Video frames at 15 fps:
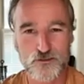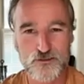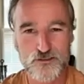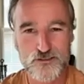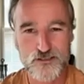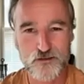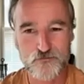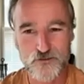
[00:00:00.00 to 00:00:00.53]

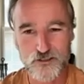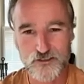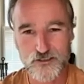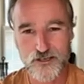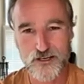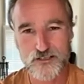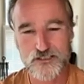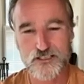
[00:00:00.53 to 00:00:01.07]
something
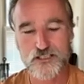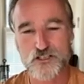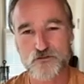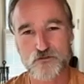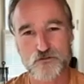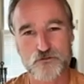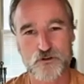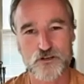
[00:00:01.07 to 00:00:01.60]
that I teach
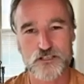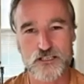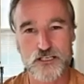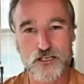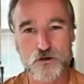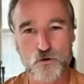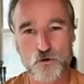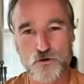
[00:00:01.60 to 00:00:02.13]
through an
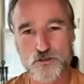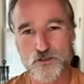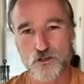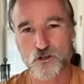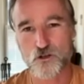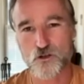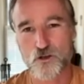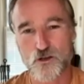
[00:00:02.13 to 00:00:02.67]
e-course
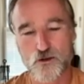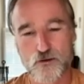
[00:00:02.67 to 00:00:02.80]
on